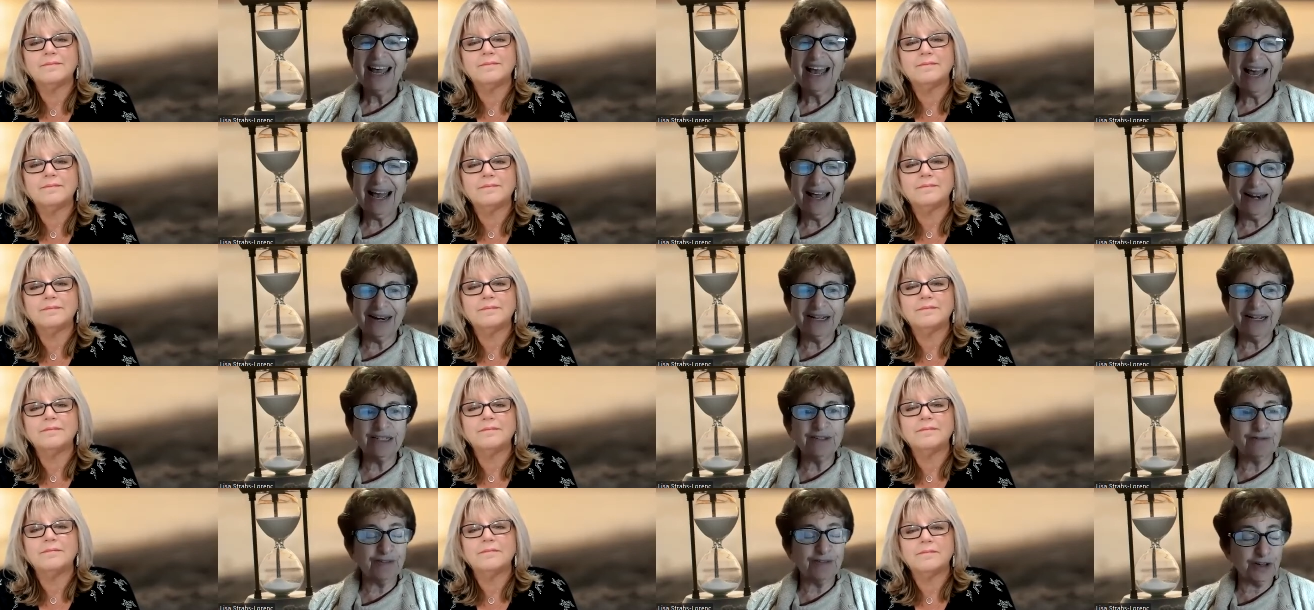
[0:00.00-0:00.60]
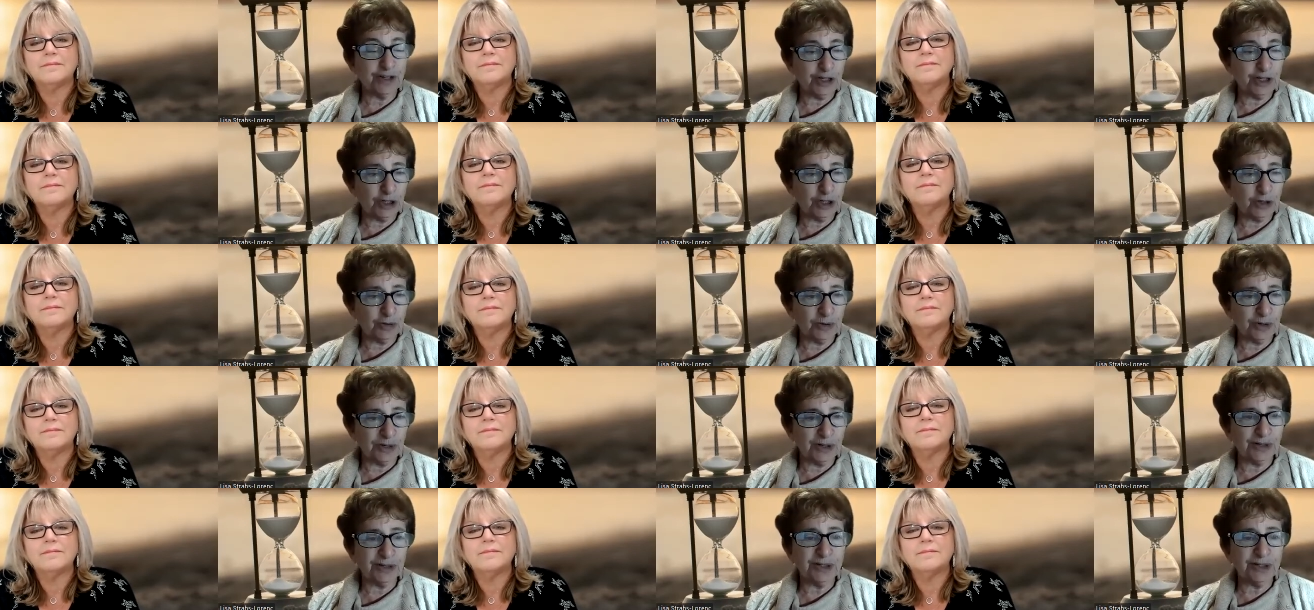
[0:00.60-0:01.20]
Speaker 1: and it's
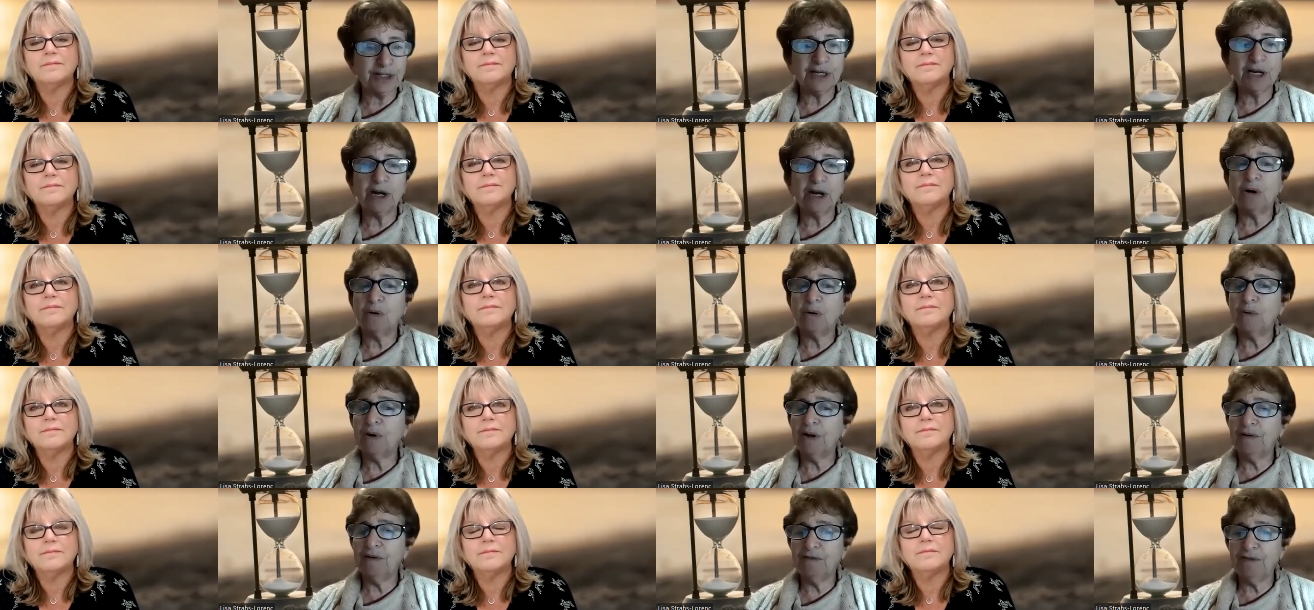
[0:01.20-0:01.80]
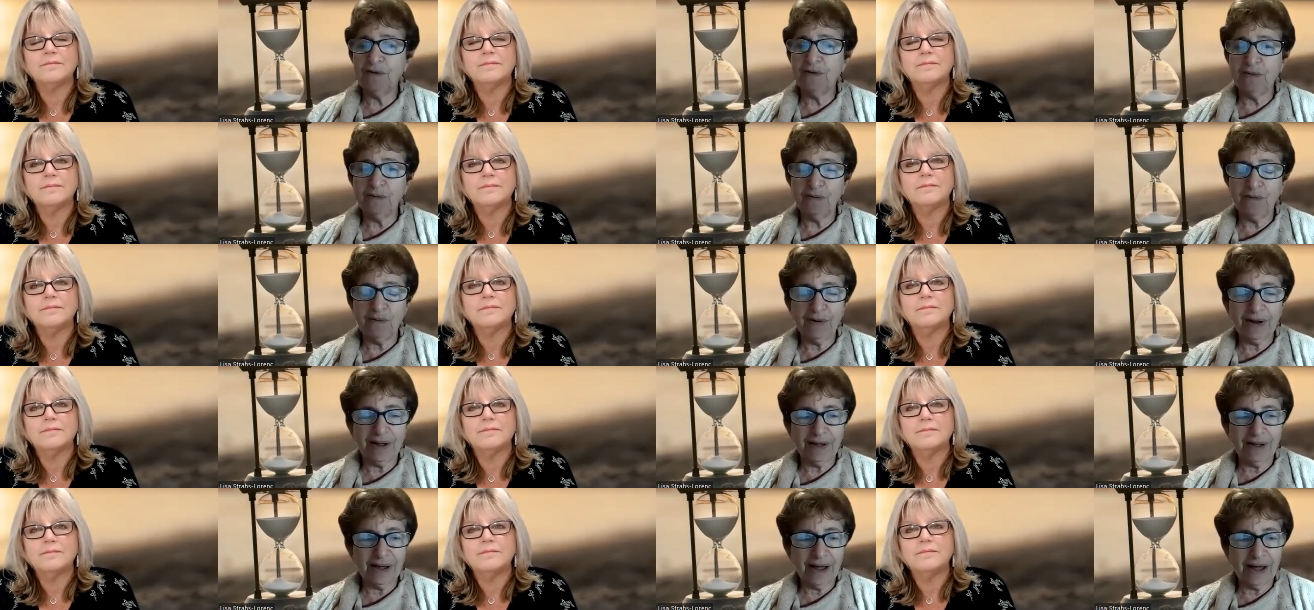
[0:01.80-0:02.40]
virtual. So if you
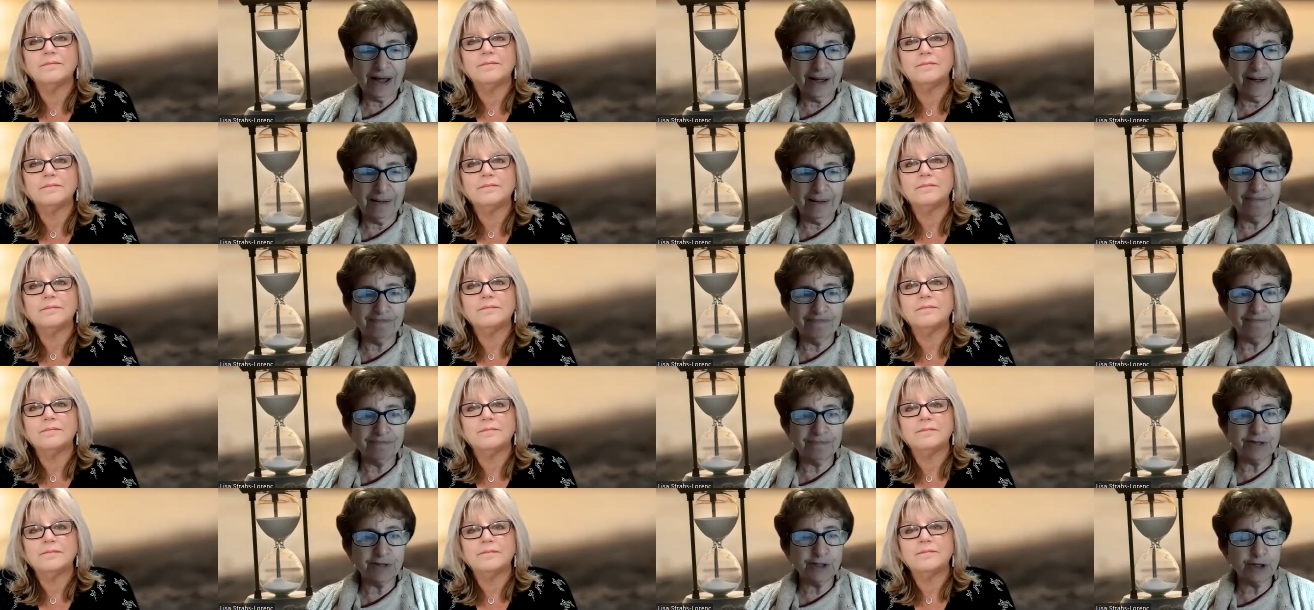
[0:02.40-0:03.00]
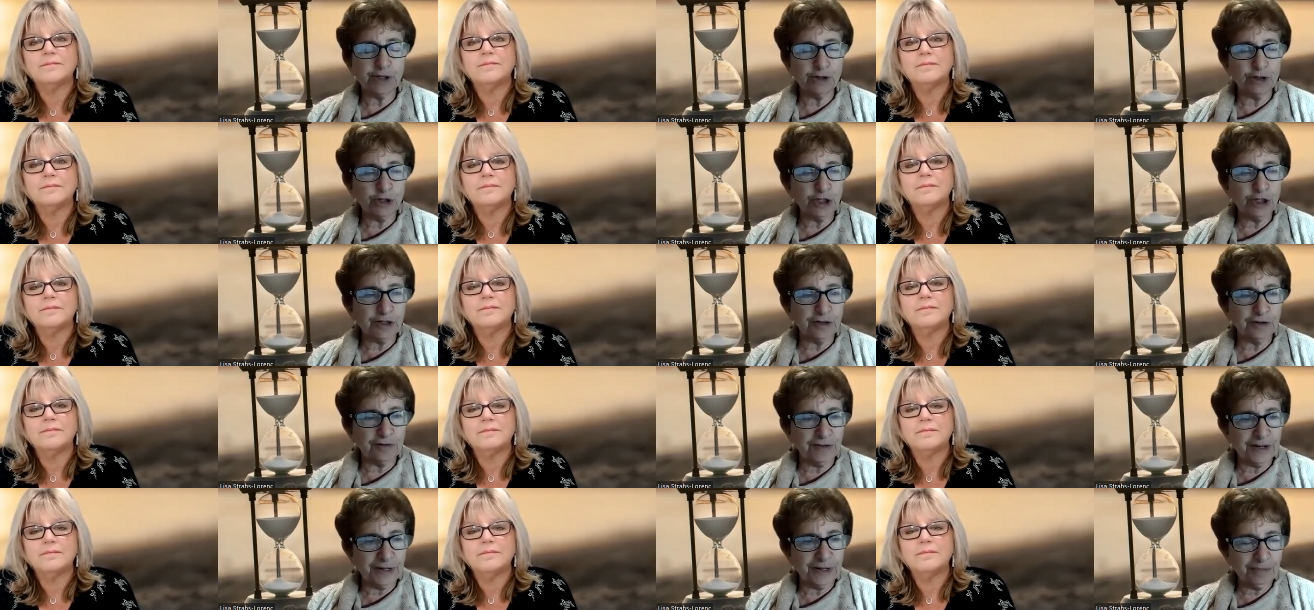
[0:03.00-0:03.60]
um, search
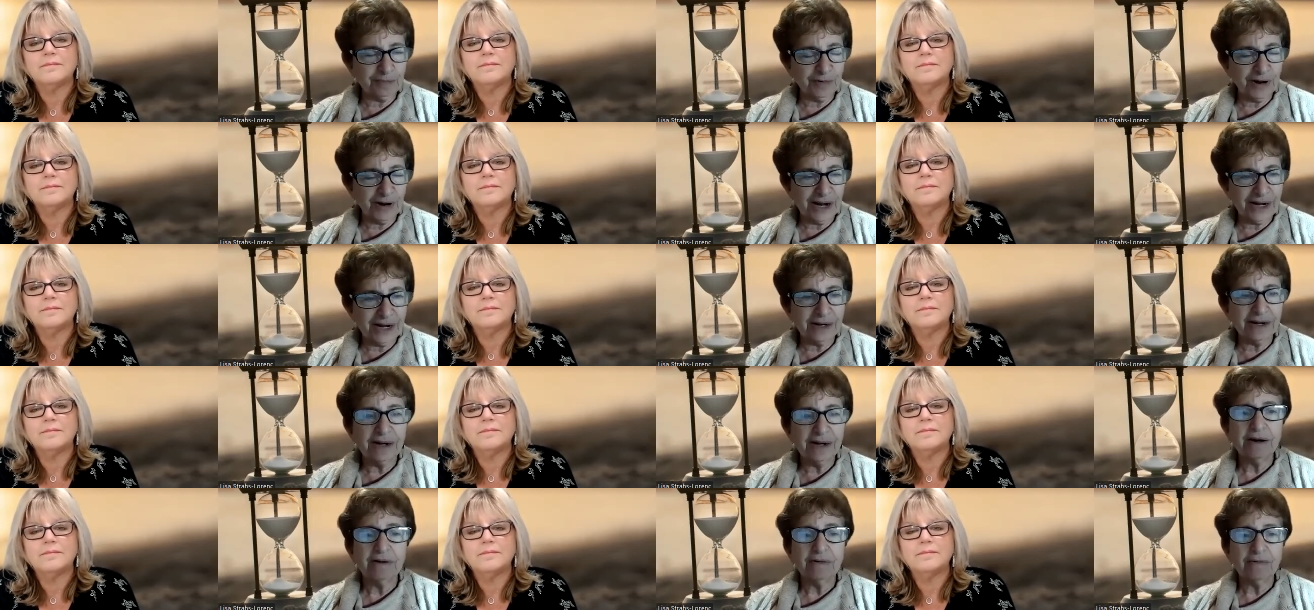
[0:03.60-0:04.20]
Eventbrite,